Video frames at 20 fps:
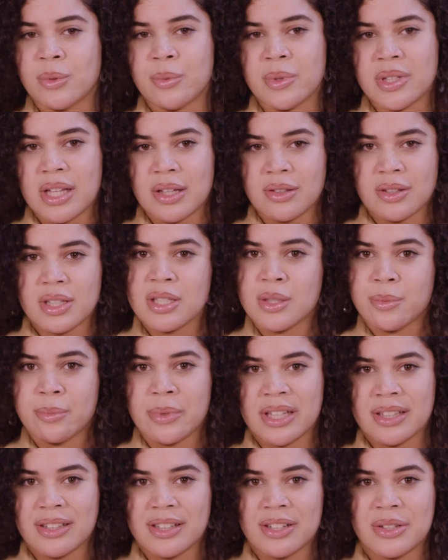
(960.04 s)
without these
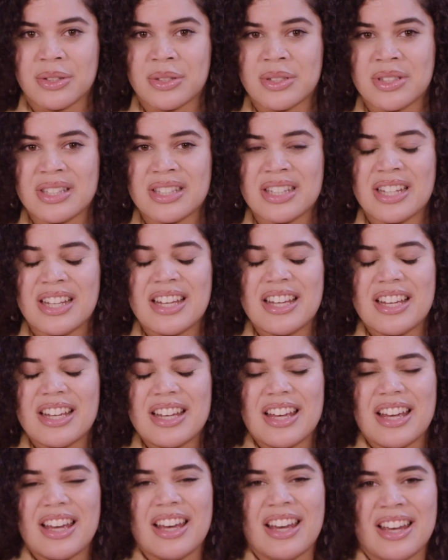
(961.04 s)
pillows.
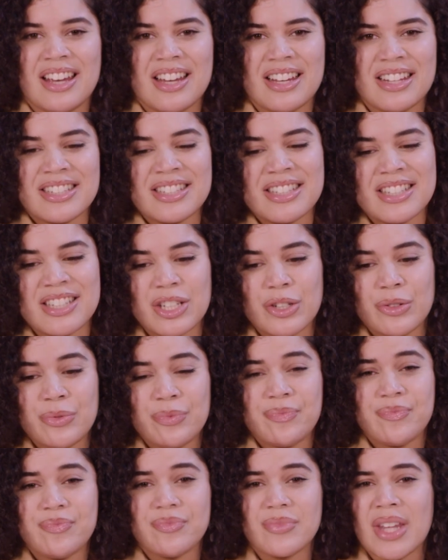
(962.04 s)
And
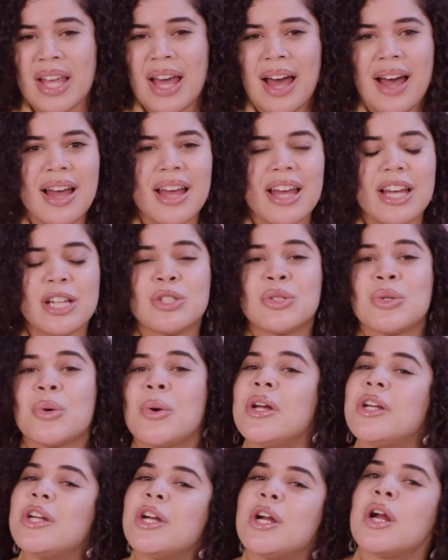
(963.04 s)
yeah, enjoy
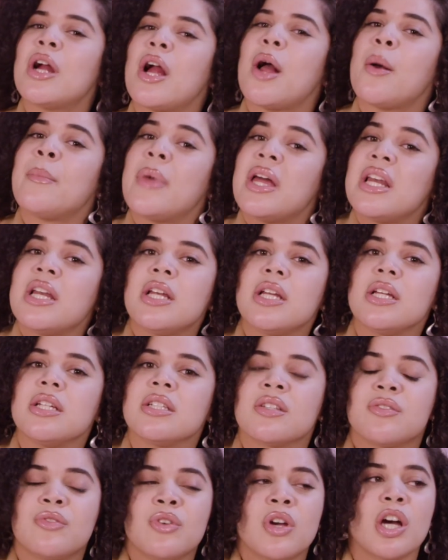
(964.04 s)
your amenities.
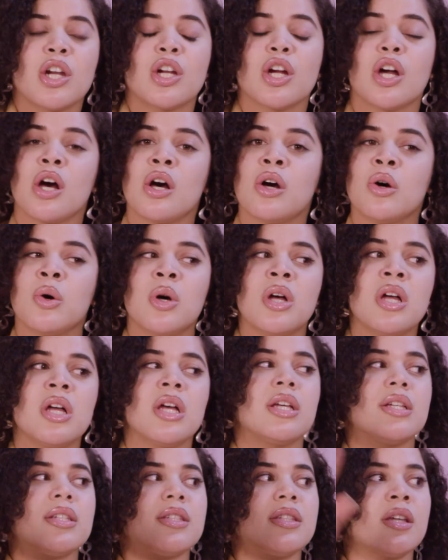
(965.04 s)
If you got to go
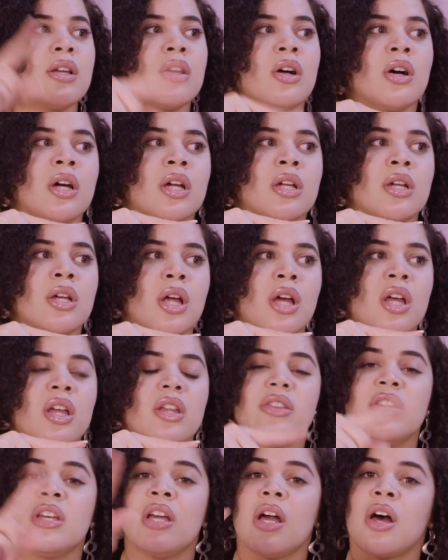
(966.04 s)
sit on
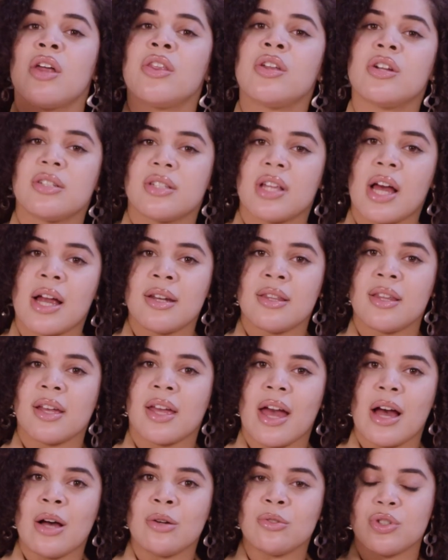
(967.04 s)
the other side of the
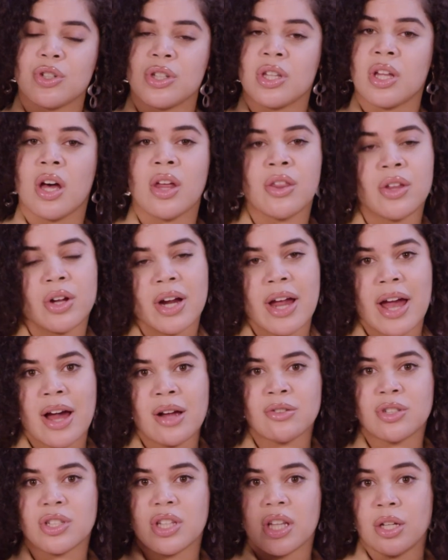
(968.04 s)
couch or the other
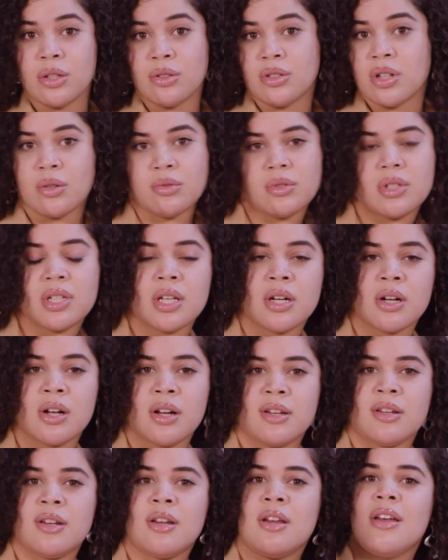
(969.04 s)
couch that you don't sit
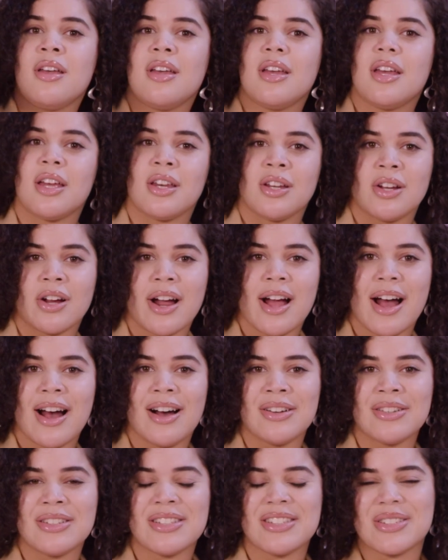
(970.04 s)
on in your
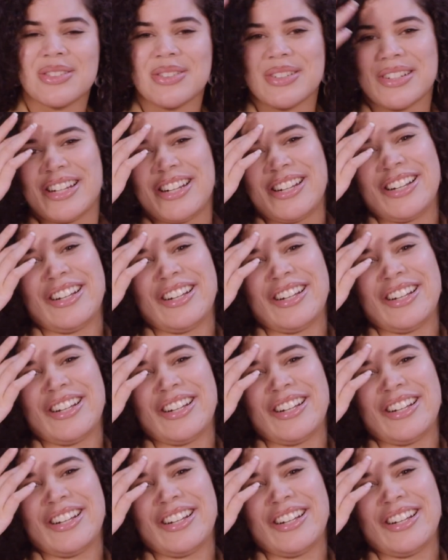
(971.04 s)
house, or